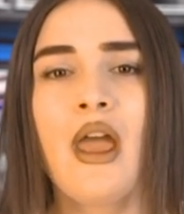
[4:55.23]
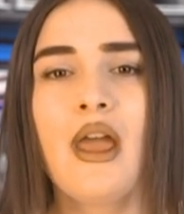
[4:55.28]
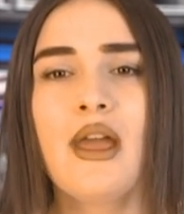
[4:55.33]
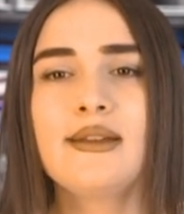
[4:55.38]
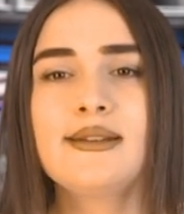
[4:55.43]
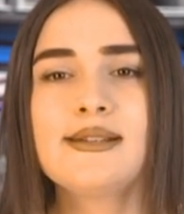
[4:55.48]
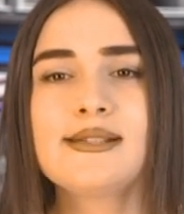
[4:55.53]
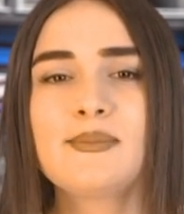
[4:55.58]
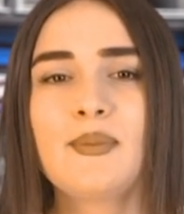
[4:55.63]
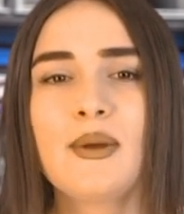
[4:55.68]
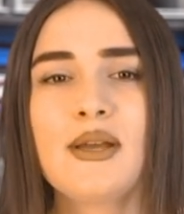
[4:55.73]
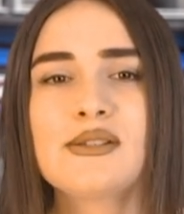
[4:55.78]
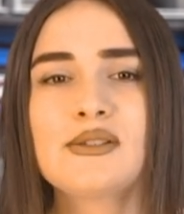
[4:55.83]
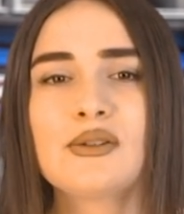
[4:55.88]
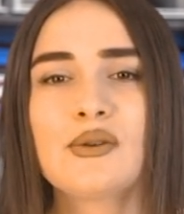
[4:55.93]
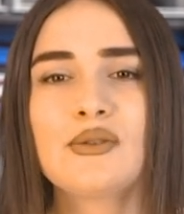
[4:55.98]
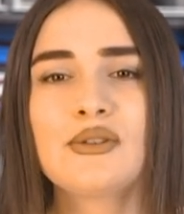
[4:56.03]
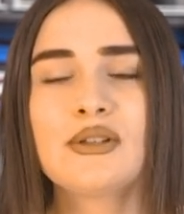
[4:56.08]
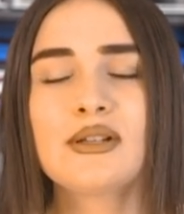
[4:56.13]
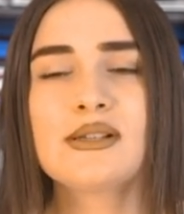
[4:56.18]
It is
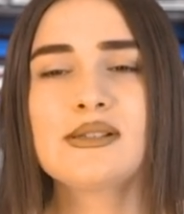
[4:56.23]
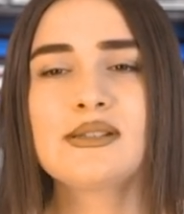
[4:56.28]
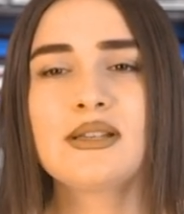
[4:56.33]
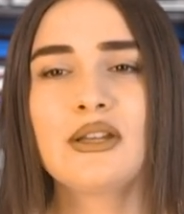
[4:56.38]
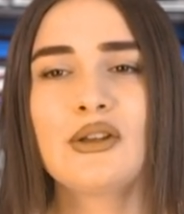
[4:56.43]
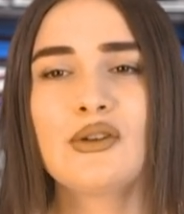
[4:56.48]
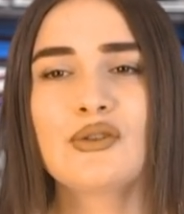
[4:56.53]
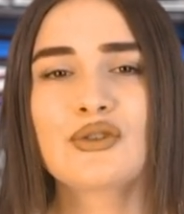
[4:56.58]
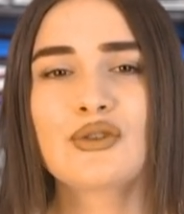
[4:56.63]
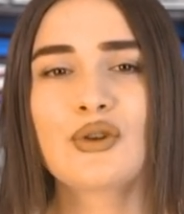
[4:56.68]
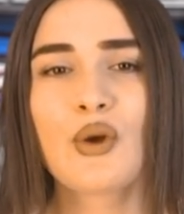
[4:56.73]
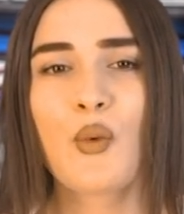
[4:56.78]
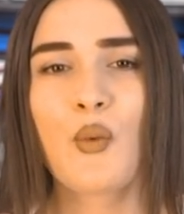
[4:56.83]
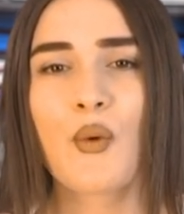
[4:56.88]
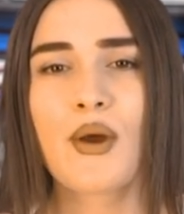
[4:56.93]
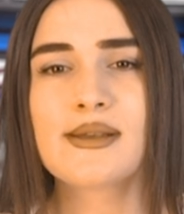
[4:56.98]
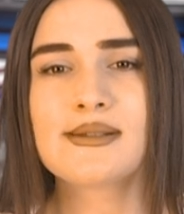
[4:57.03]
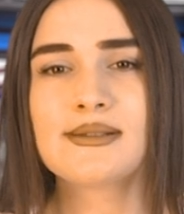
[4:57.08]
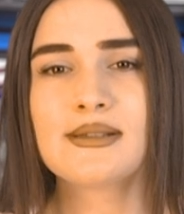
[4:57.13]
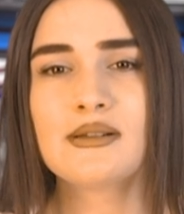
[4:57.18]
based on the Constitution of
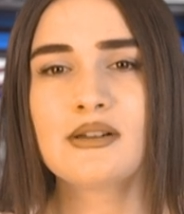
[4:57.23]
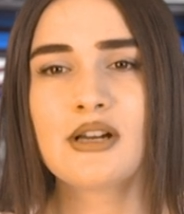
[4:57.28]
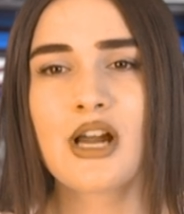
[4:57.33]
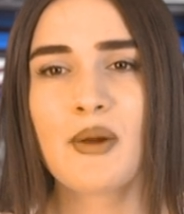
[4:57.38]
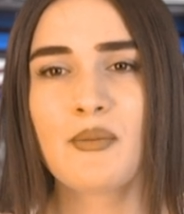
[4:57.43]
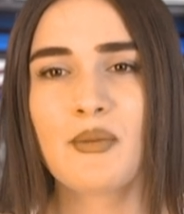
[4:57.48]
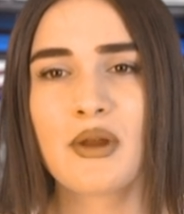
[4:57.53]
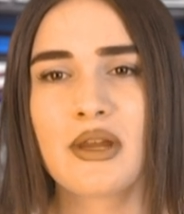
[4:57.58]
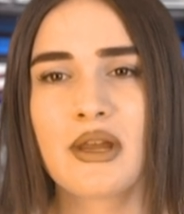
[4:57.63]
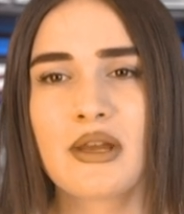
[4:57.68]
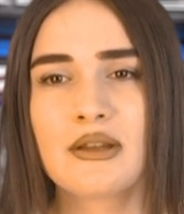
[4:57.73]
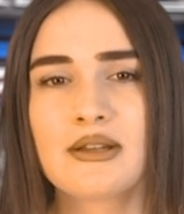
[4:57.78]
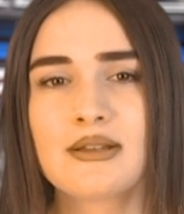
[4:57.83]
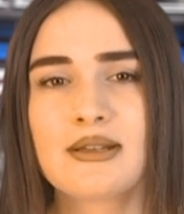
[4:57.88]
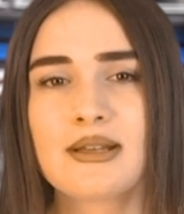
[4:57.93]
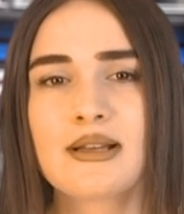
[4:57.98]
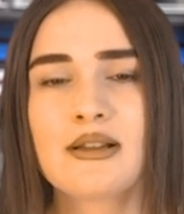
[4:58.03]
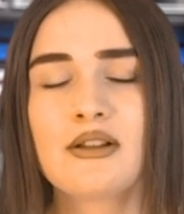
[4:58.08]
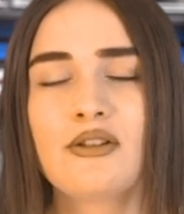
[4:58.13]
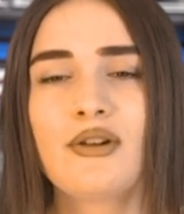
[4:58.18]
Western Armenia, the
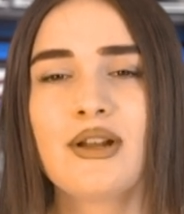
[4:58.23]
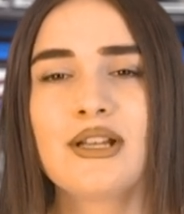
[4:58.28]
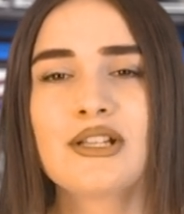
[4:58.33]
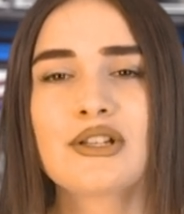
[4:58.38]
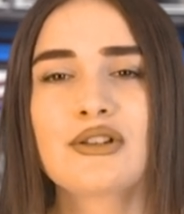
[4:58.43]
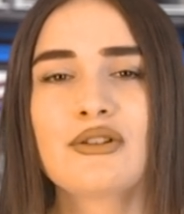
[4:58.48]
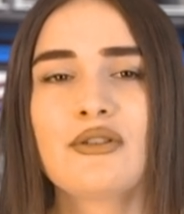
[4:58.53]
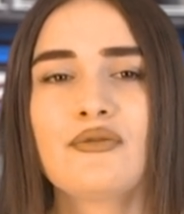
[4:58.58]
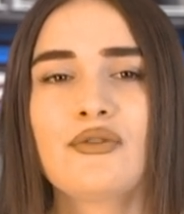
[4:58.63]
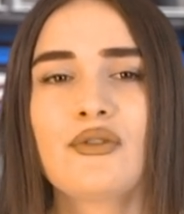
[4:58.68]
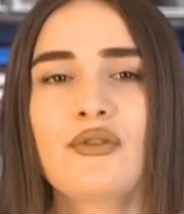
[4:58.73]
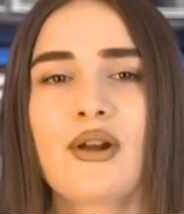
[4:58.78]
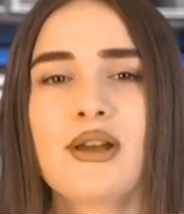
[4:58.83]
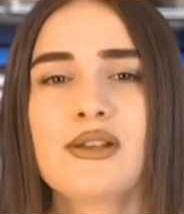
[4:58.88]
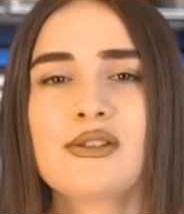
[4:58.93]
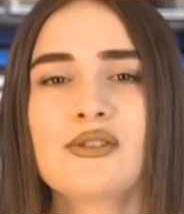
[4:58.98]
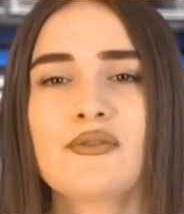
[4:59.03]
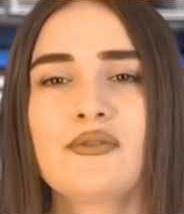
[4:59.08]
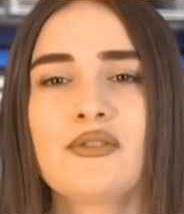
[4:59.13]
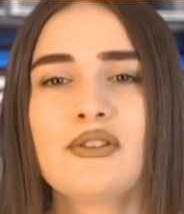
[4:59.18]
Declaration of the
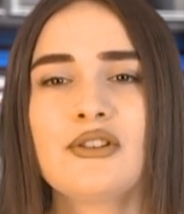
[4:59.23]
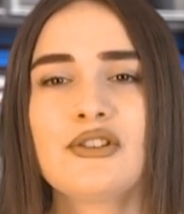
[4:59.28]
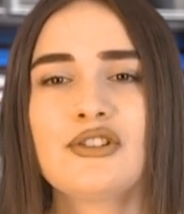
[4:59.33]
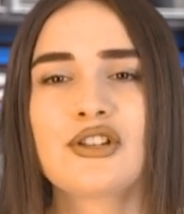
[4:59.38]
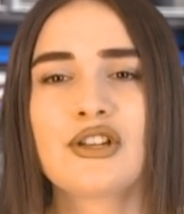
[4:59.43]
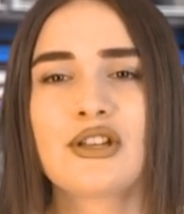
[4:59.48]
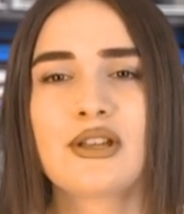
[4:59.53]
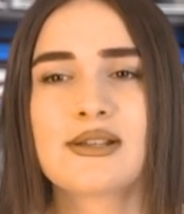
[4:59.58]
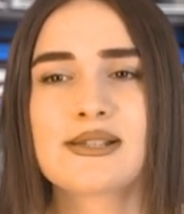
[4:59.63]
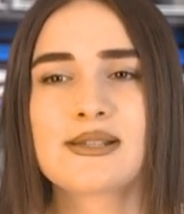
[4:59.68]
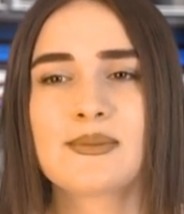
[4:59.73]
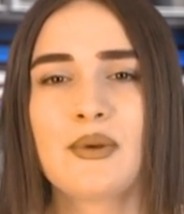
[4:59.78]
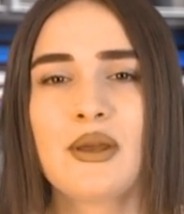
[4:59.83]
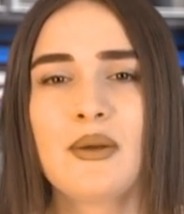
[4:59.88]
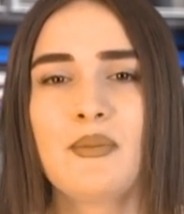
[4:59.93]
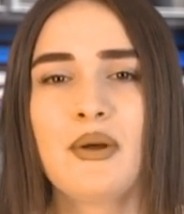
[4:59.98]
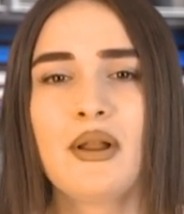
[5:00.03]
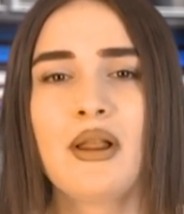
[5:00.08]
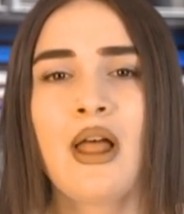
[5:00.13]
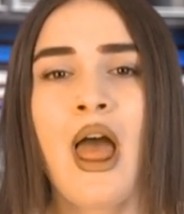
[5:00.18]
Rights of Indigenous
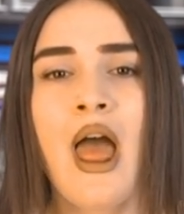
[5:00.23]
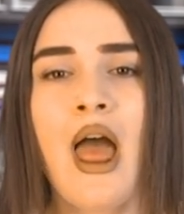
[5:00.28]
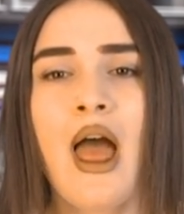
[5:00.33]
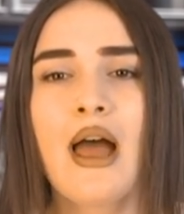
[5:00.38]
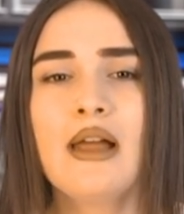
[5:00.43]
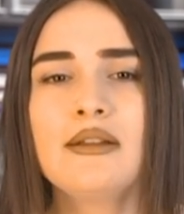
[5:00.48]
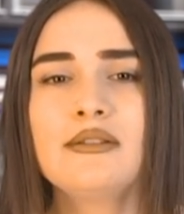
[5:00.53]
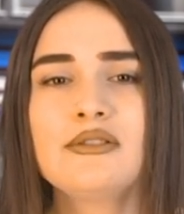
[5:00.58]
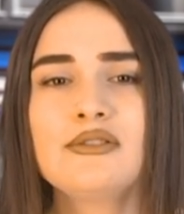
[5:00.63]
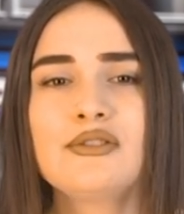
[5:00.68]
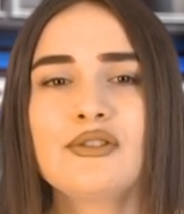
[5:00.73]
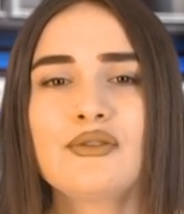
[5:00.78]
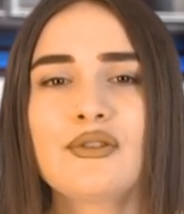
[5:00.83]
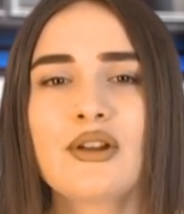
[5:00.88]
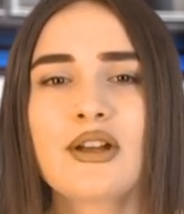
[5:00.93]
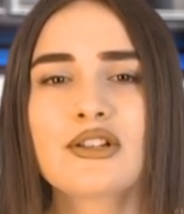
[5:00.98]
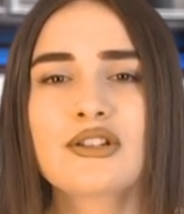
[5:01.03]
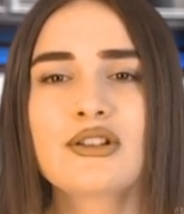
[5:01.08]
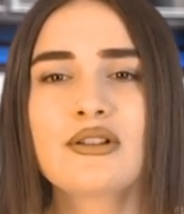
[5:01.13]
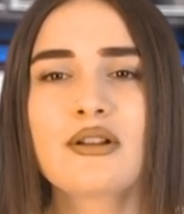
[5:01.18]
People, and
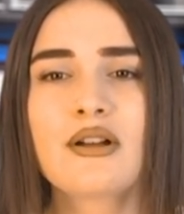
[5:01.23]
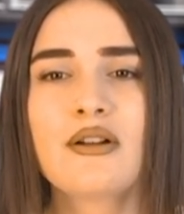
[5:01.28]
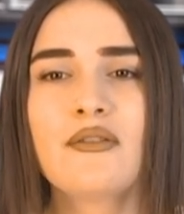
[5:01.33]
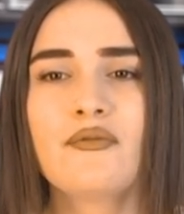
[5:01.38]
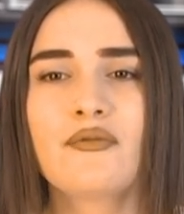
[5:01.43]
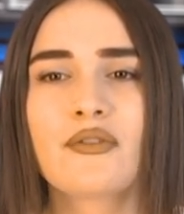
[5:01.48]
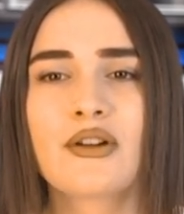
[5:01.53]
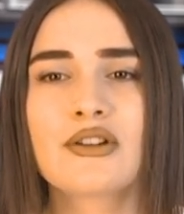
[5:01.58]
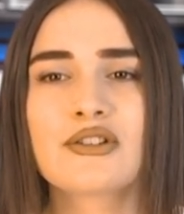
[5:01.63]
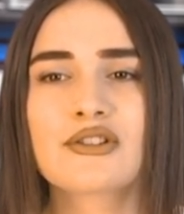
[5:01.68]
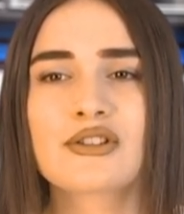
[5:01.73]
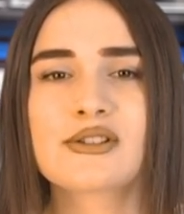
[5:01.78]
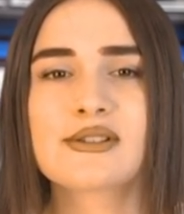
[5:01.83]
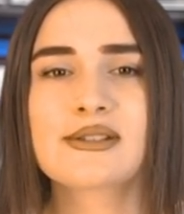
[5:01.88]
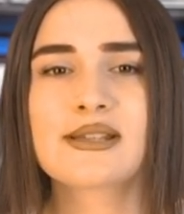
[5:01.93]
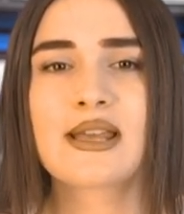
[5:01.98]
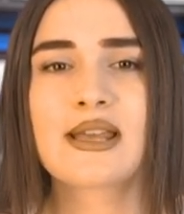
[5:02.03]
international conventions,